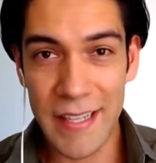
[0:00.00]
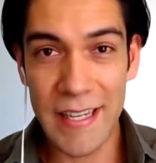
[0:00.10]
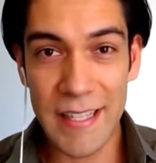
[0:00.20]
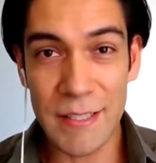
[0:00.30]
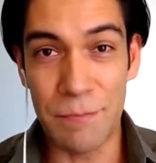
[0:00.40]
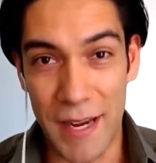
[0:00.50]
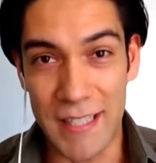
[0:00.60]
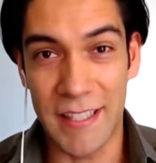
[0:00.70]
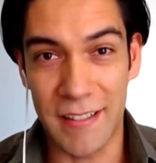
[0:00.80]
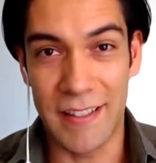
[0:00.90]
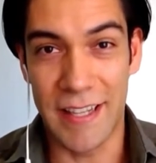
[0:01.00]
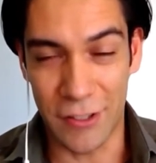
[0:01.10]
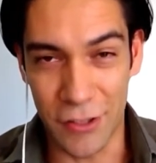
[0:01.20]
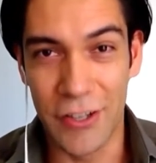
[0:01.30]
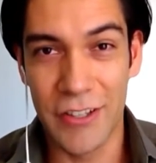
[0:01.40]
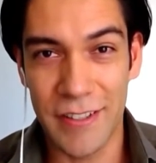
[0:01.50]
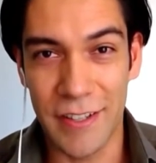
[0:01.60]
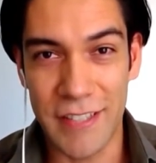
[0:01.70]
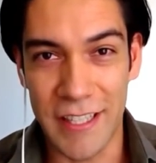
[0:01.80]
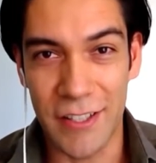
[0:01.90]
It is basically a clone
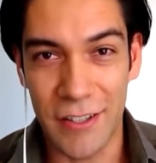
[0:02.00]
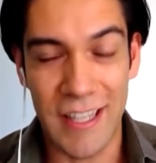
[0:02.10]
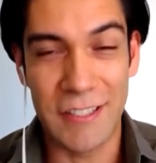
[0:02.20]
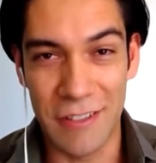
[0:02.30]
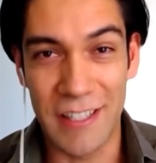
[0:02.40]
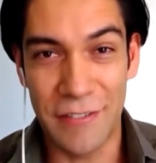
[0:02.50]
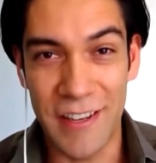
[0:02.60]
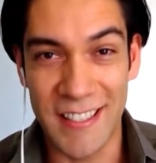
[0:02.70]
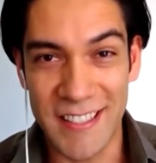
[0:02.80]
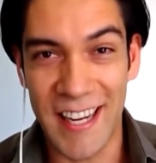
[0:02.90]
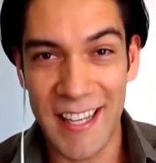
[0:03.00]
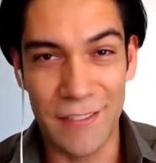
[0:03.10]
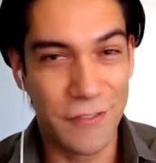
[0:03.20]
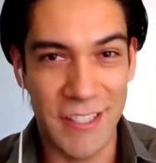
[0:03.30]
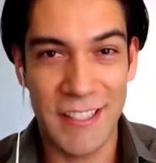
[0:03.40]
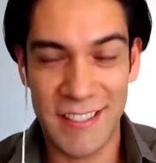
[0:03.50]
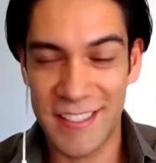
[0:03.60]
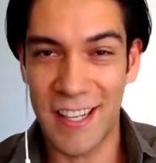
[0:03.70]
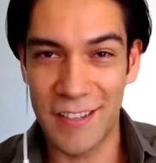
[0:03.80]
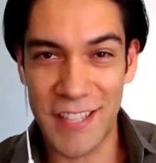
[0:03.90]
of TikTok. That's really fair to say. They've just
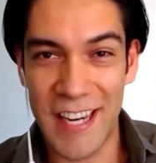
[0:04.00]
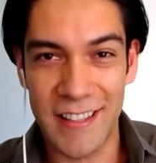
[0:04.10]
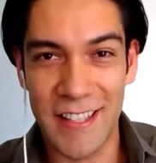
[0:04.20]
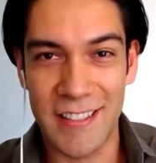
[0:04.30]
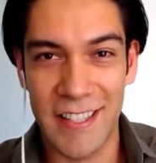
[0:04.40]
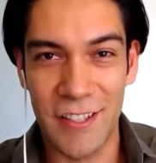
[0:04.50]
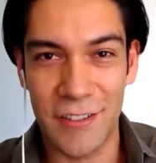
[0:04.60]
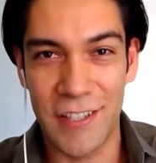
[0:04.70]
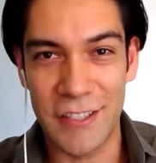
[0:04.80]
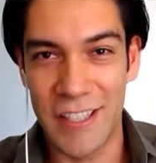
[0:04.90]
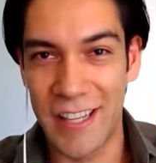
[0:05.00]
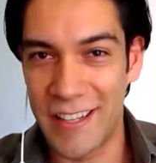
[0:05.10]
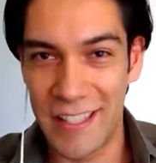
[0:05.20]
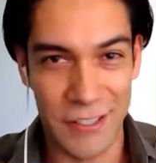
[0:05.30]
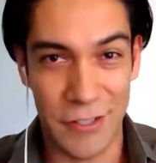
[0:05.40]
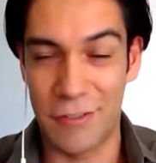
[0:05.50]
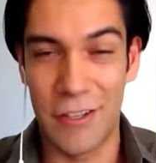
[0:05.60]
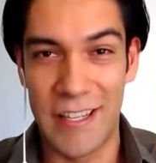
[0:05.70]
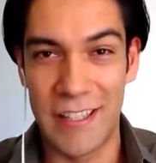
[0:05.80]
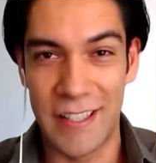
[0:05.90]
kind of taken that TikTok functionality and just
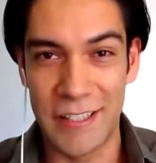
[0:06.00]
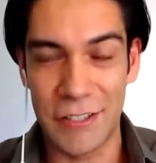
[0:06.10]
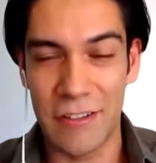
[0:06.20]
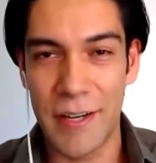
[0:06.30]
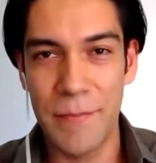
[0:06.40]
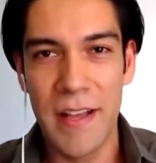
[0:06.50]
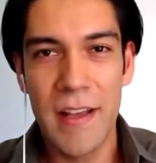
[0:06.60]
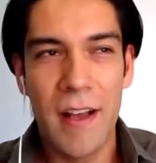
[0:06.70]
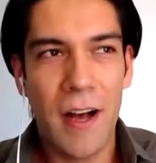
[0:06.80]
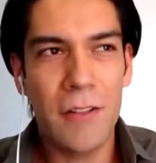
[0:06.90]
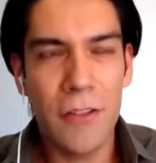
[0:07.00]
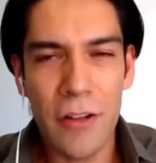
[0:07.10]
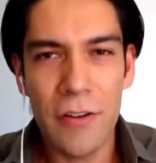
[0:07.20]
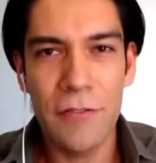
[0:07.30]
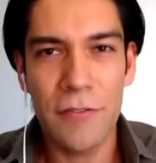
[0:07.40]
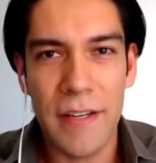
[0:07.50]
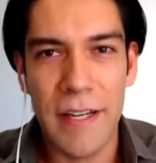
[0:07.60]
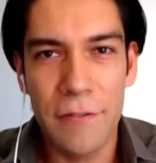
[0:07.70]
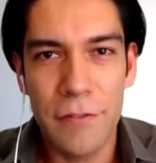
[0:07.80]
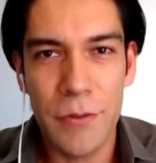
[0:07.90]
thrown it into Instagram. A lot of
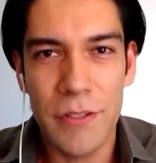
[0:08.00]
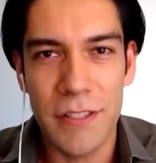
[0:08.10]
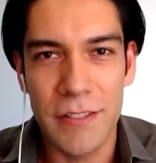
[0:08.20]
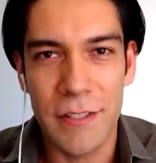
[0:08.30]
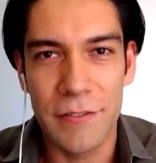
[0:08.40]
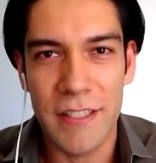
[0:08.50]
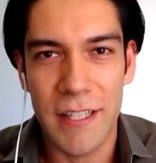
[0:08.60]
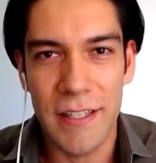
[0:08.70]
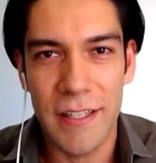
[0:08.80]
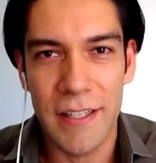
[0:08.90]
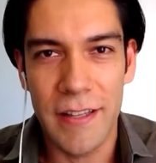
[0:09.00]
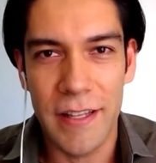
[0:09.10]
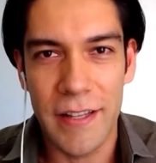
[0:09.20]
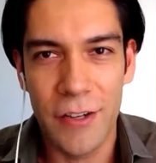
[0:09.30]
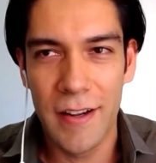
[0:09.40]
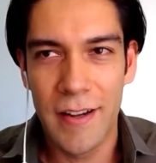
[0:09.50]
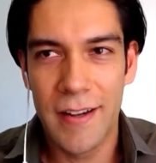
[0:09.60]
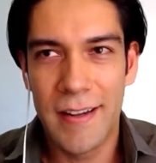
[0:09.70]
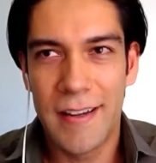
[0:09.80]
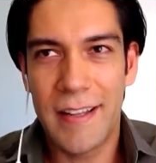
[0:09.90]
influencers have said that
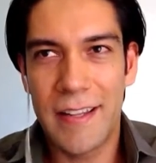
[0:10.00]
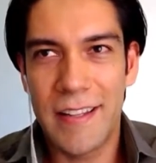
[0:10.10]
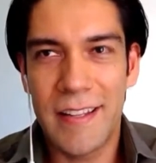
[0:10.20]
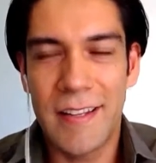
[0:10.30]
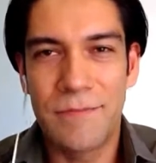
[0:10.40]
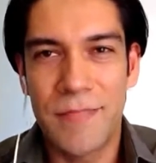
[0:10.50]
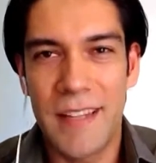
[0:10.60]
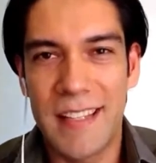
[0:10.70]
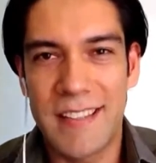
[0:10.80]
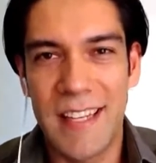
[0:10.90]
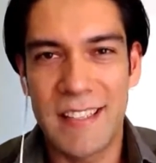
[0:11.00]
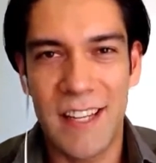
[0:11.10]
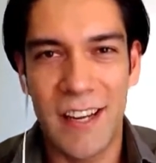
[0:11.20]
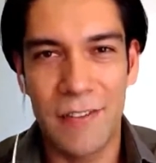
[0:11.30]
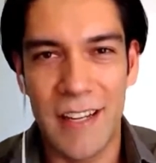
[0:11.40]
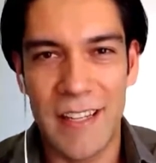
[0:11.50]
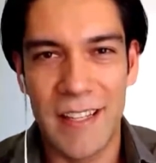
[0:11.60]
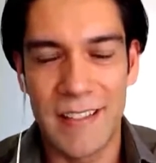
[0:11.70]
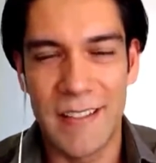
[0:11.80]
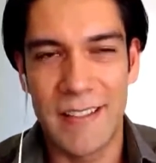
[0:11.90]
it's kind of
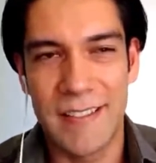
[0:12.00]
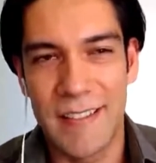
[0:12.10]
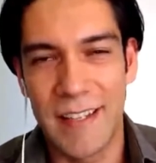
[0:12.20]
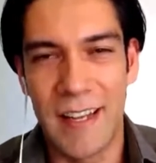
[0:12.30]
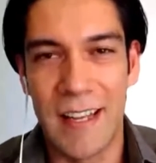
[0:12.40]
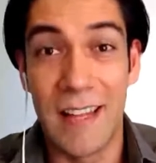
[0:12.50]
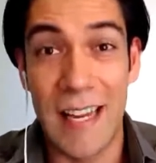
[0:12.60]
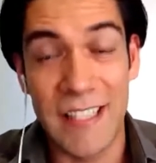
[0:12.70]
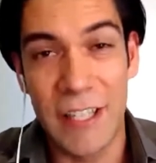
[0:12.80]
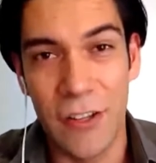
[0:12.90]
like a lazy